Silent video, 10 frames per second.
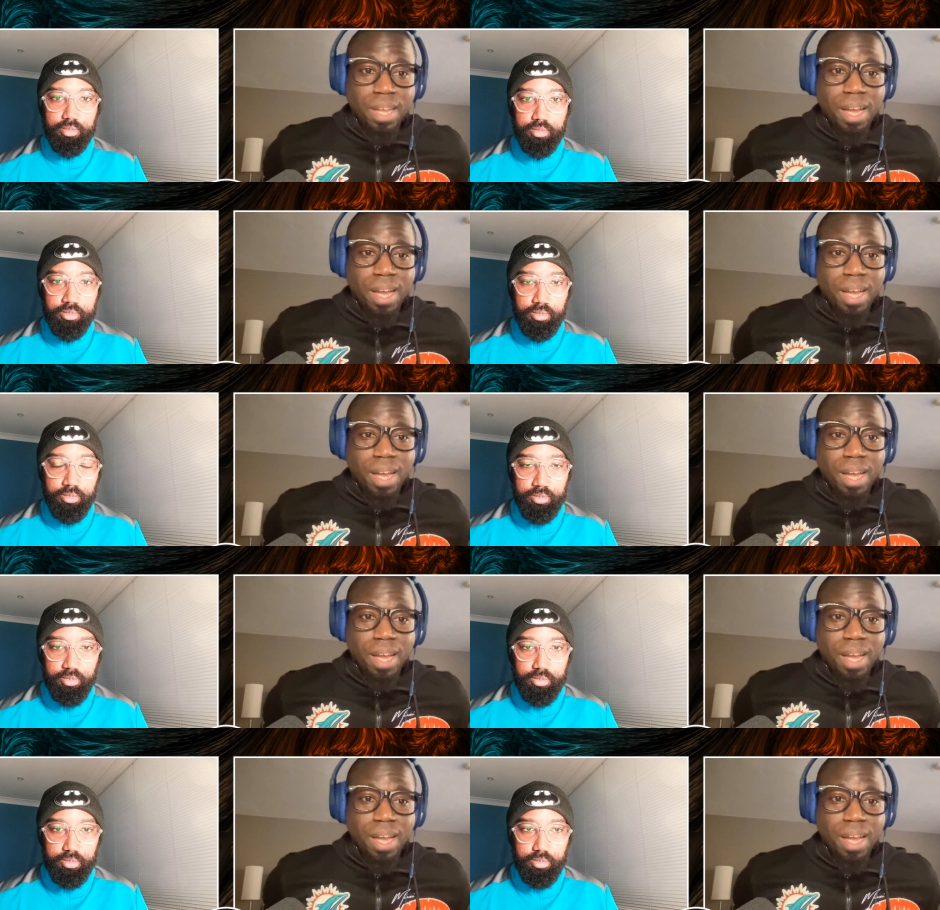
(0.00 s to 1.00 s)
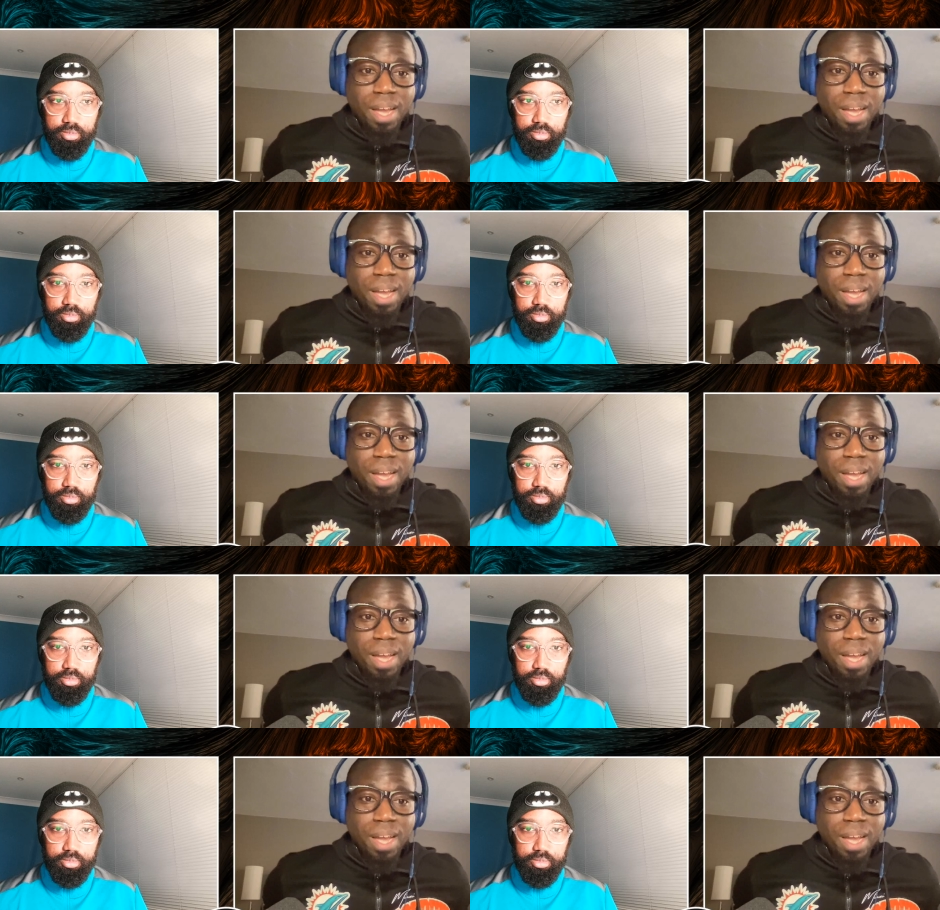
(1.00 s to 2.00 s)
Speaker 1: I'm like, oh, Jadeveon Clowney's a bust.
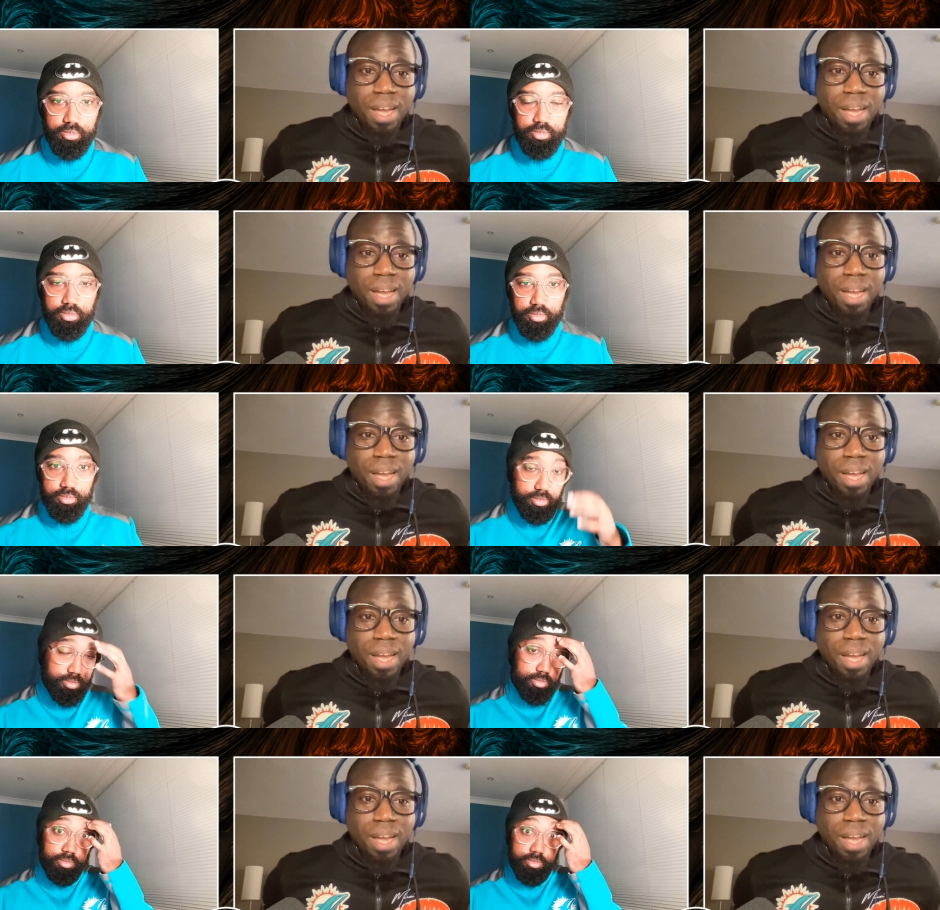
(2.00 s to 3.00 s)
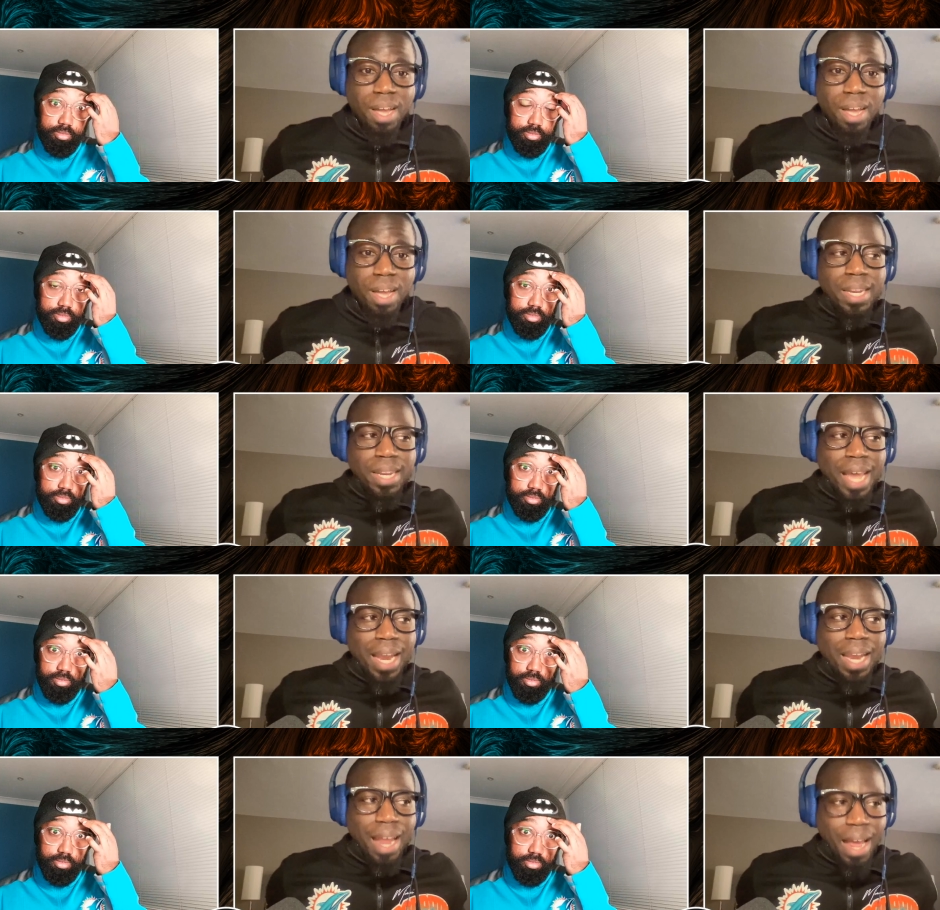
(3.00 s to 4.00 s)
He's a bust. And then
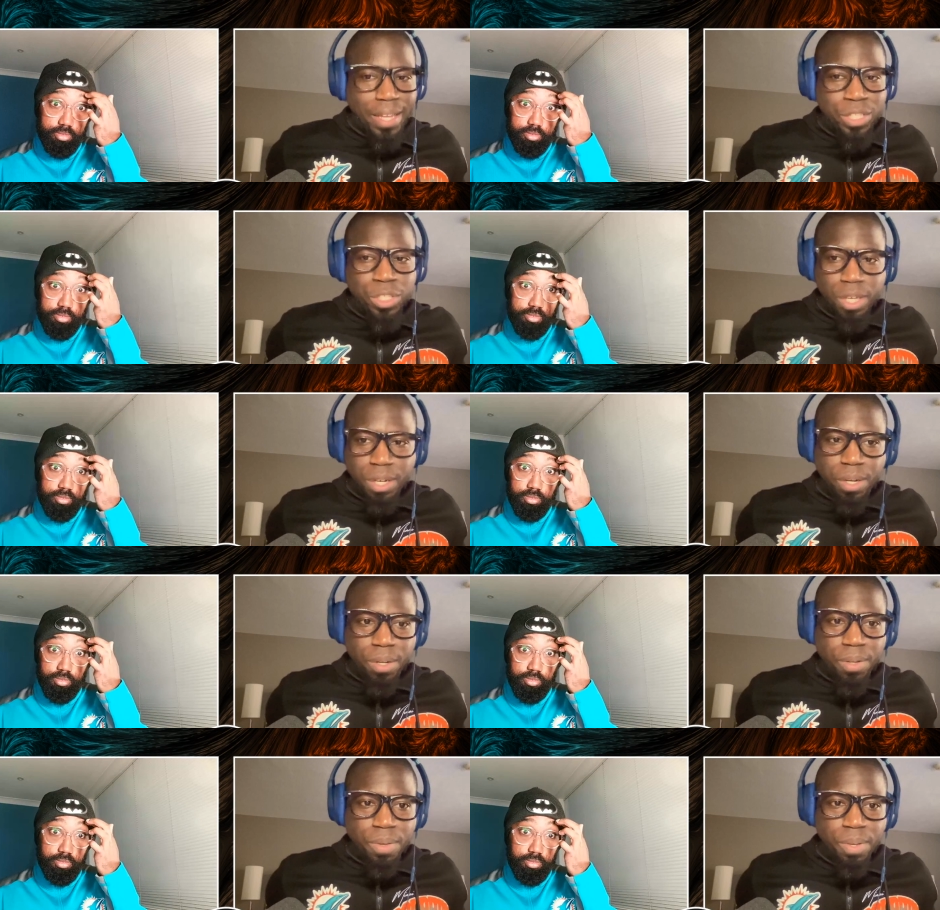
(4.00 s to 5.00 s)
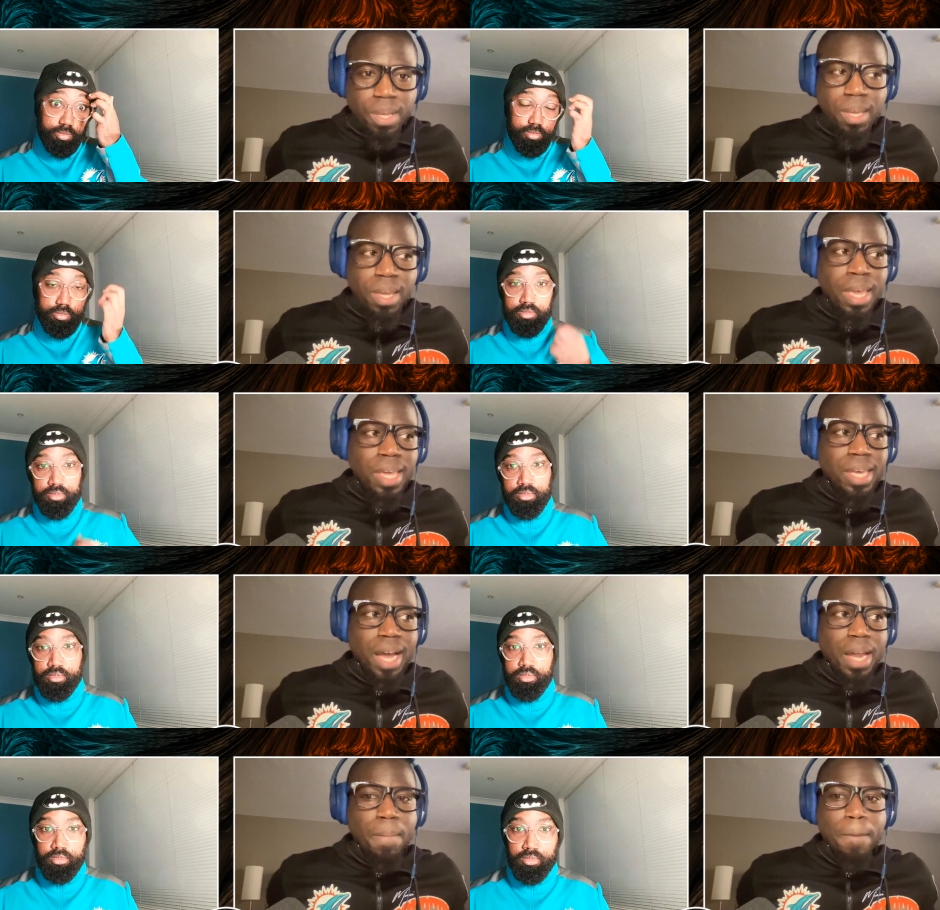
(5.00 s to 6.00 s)
that last year, he
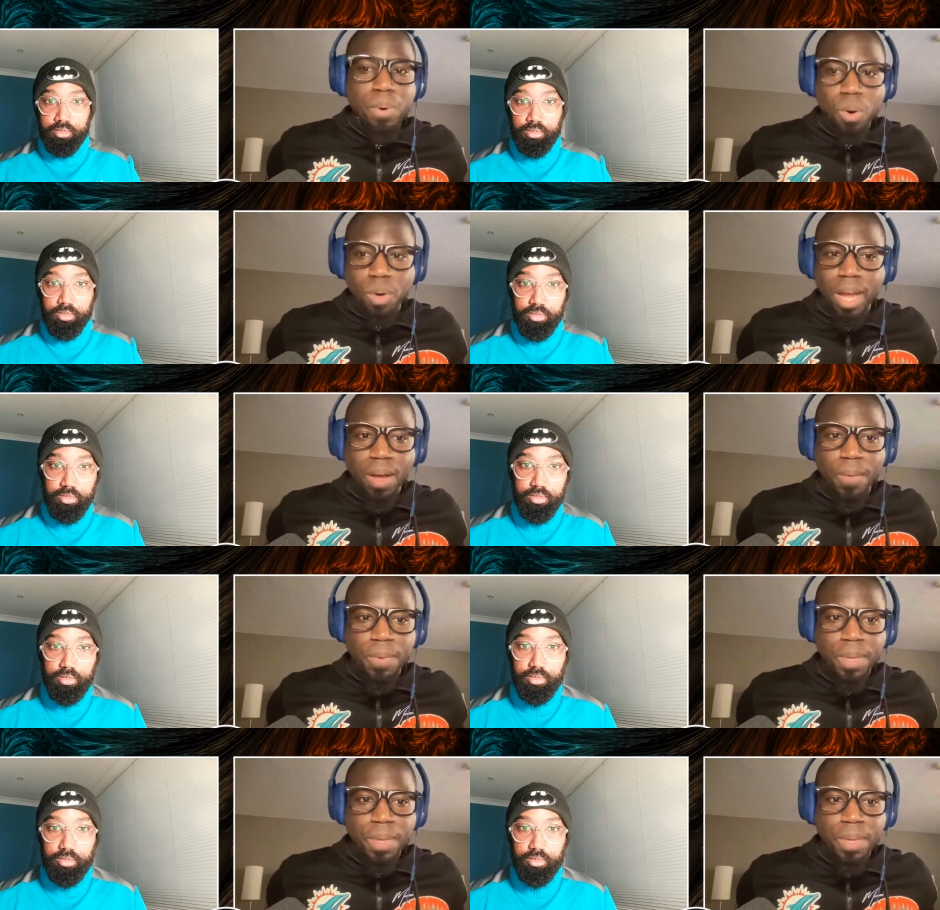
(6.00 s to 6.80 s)
kind of broke out